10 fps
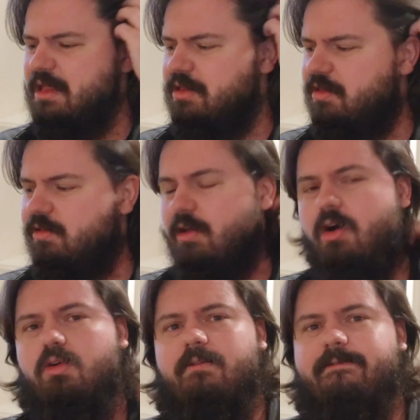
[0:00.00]
is
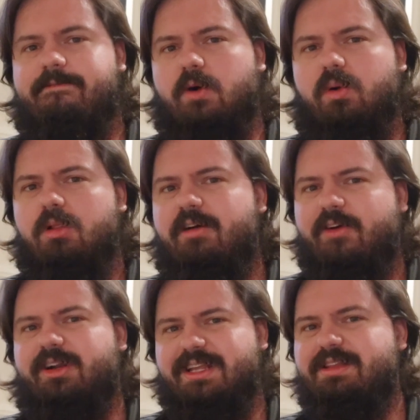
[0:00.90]
so full of
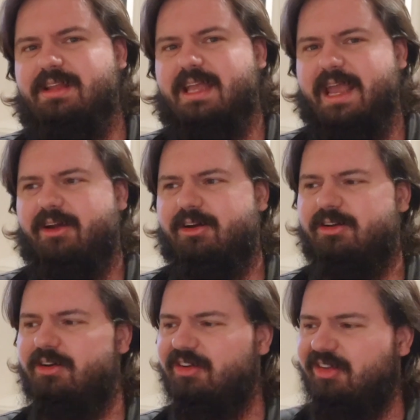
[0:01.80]
autistic
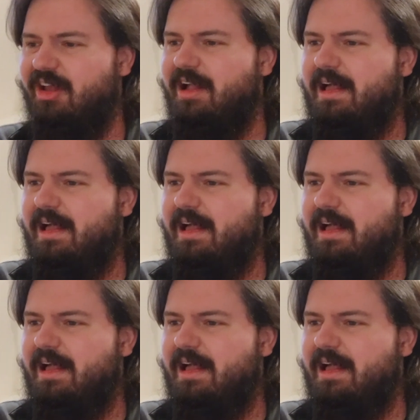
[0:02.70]
characters